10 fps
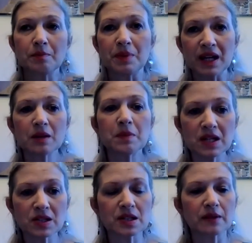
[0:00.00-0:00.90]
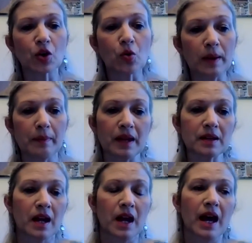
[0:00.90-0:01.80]
big pieces of equipment.
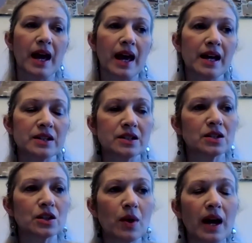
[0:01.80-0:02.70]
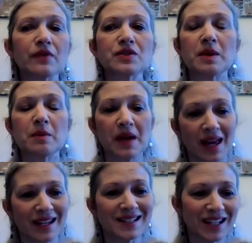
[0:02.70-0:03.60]
And you have to be
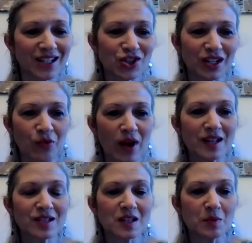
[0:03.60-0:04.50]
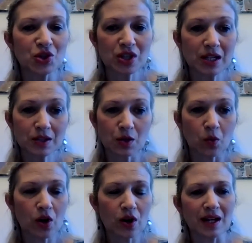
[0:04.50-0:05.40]
paying attention as these machines are
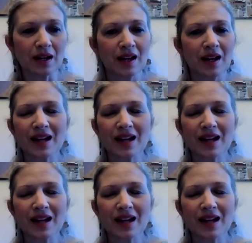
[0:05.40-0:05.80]
working.